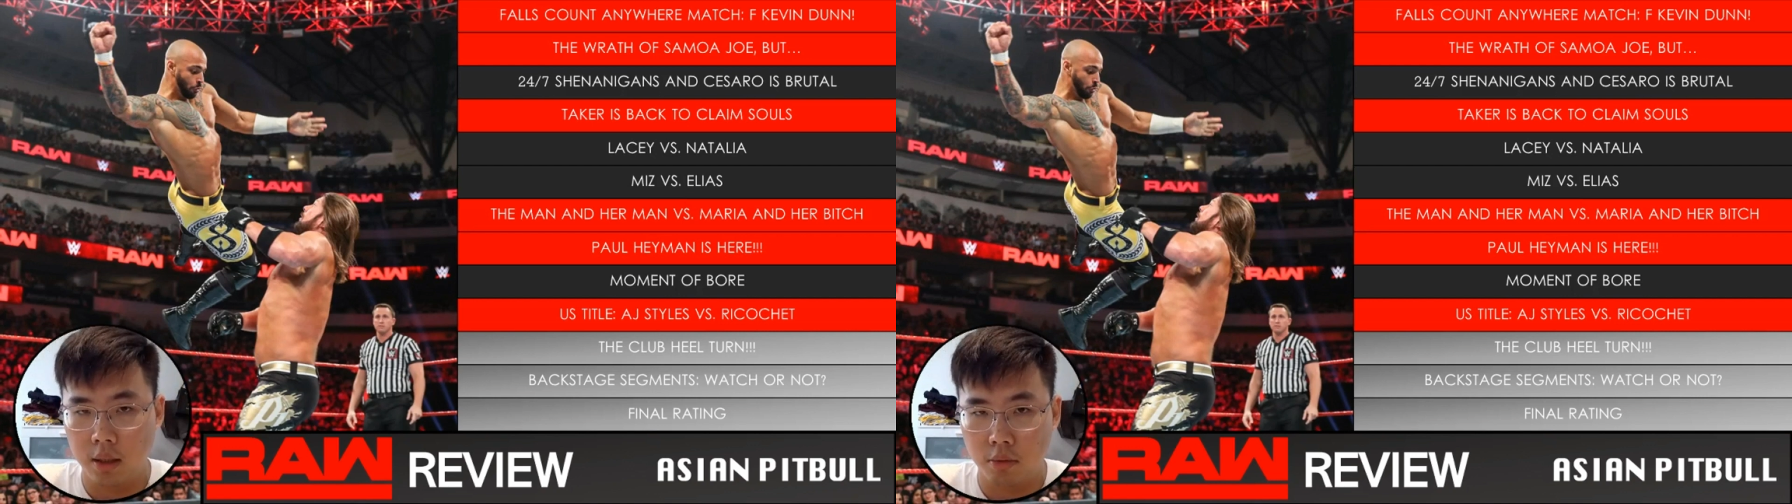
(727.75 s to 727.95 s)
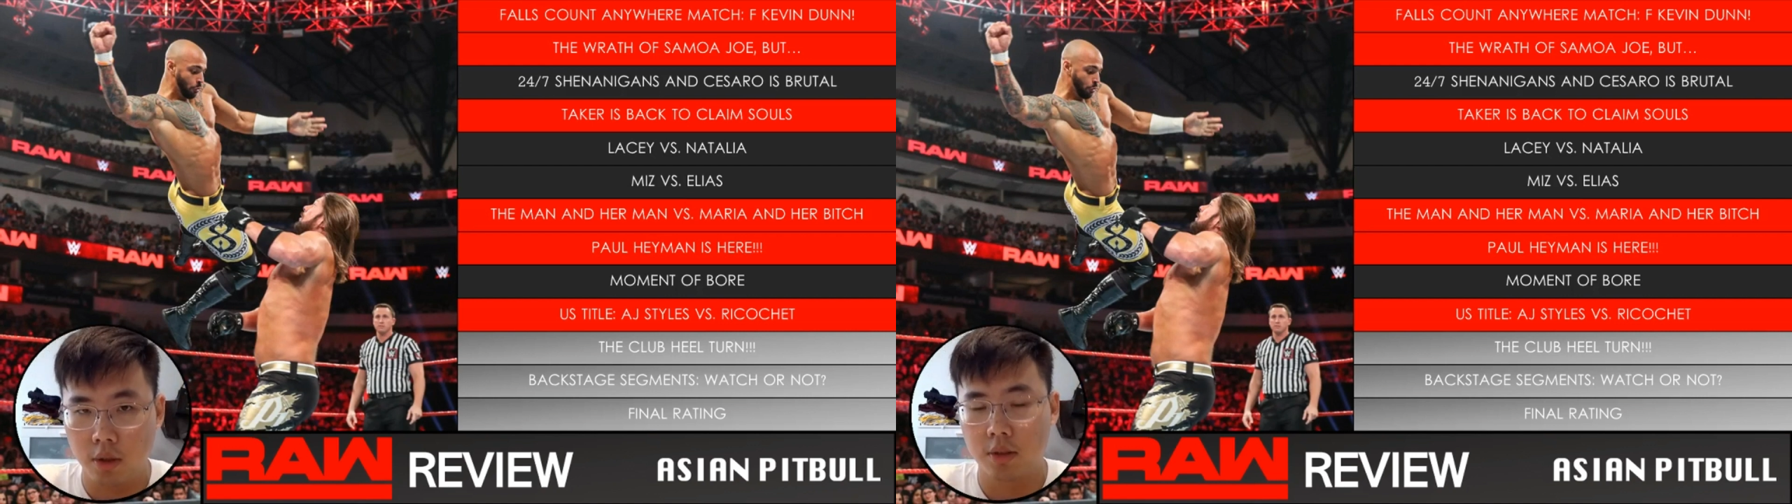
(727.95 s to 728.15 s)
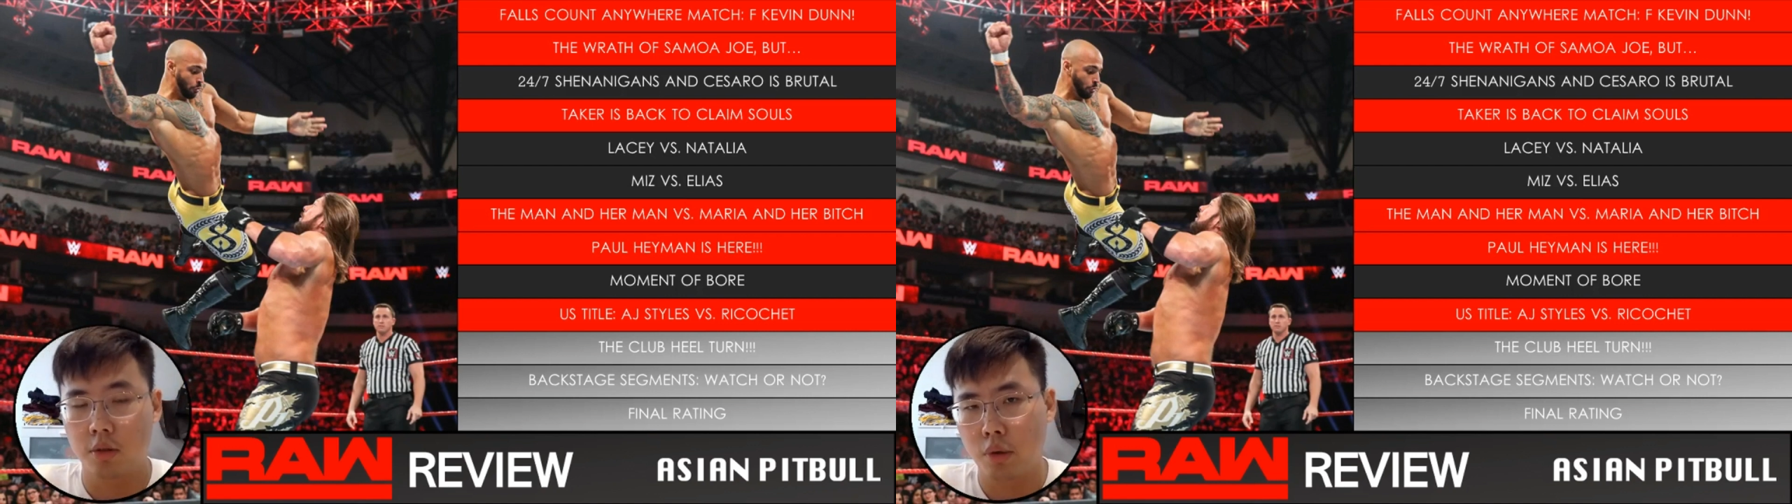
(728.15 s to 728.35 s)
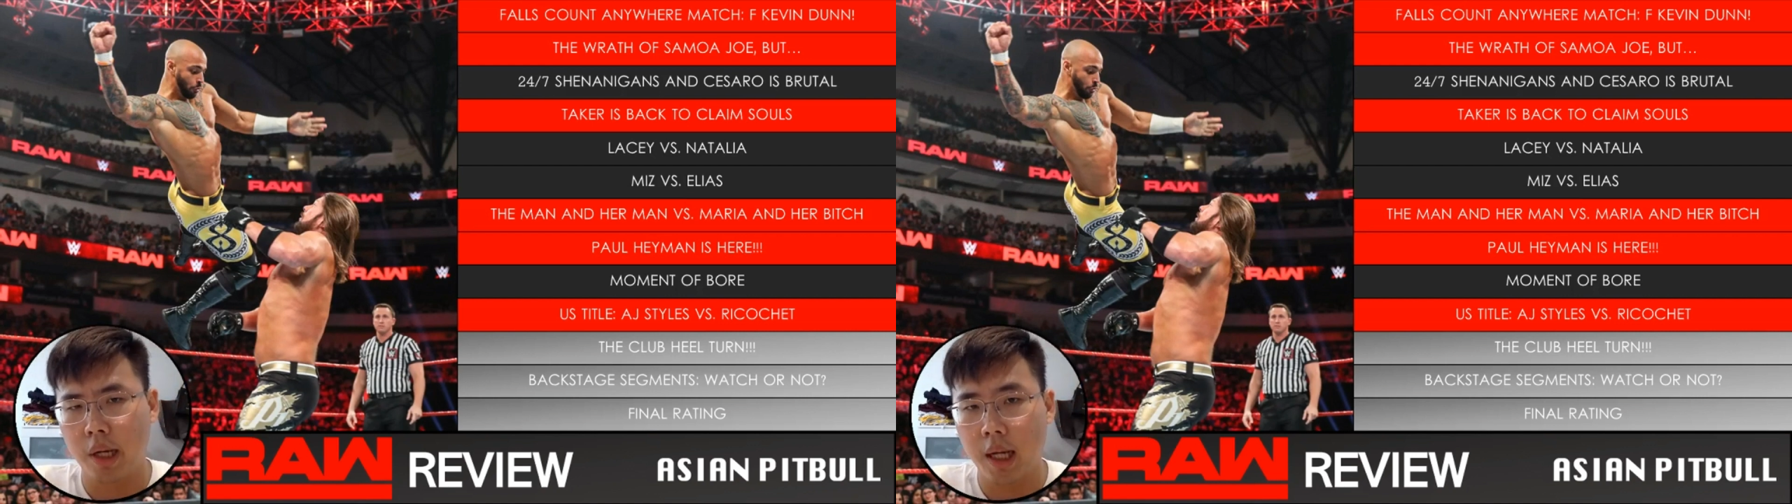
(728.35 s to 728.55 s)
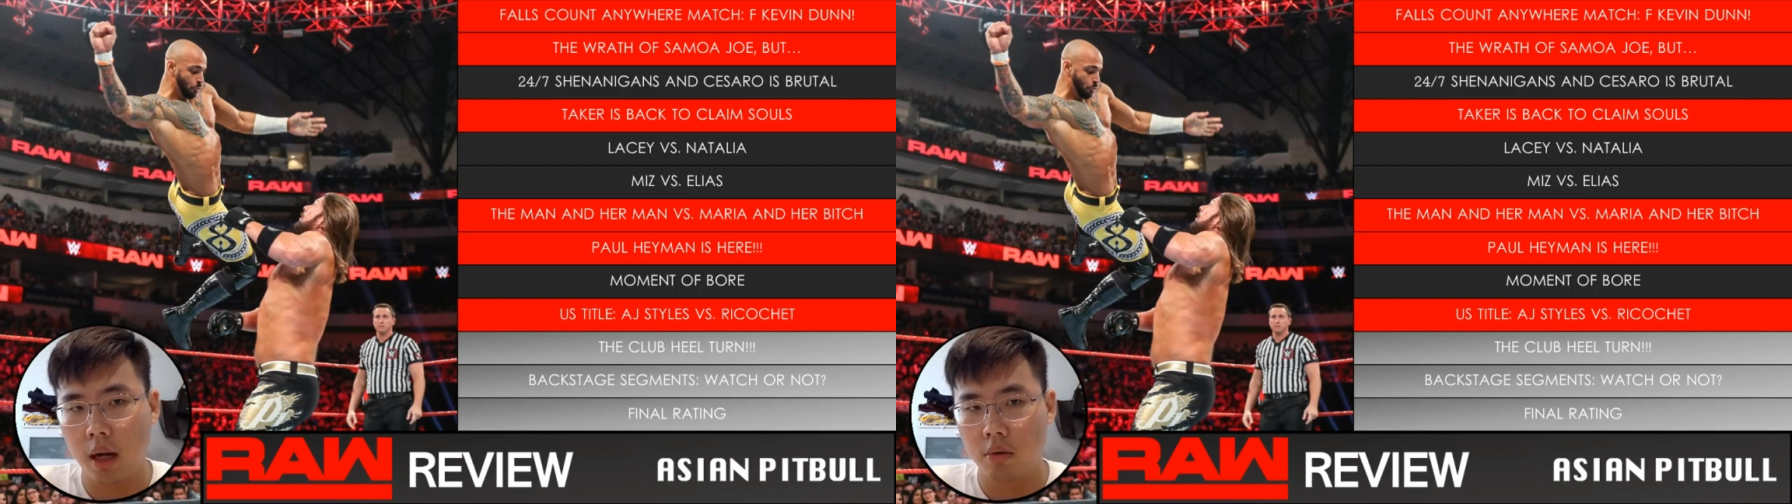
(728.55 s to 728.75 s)
it was a 3
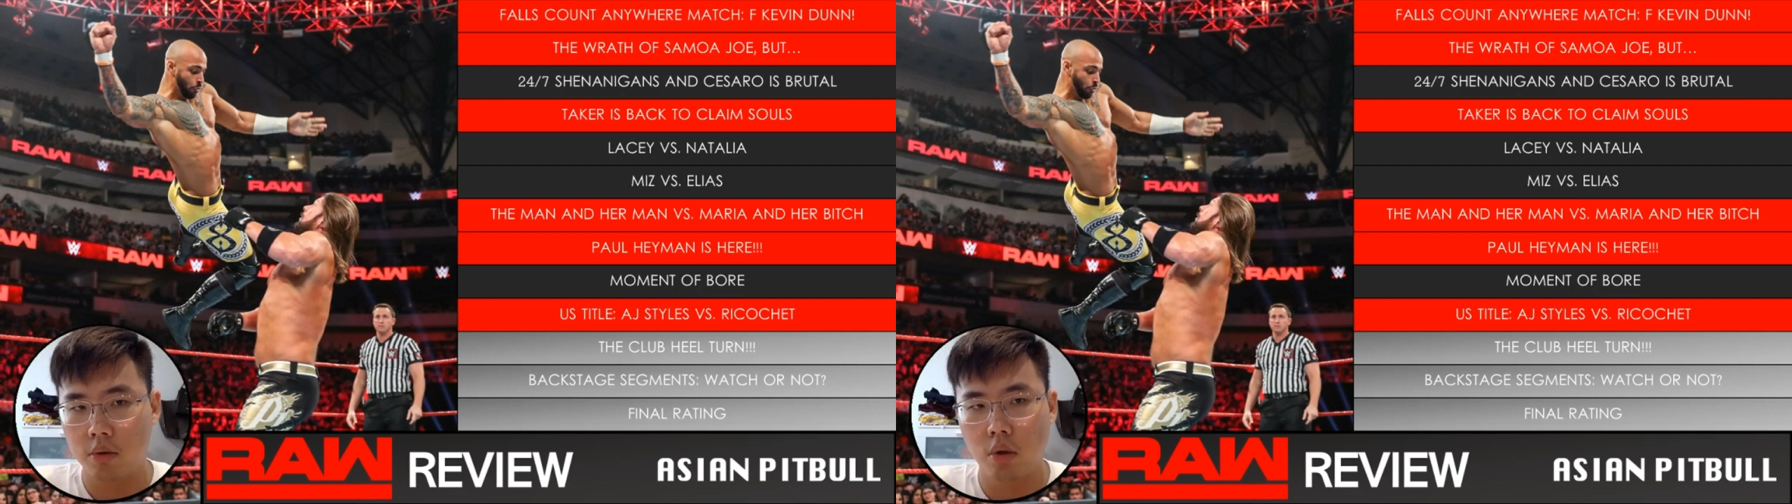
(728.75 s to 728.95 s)
count.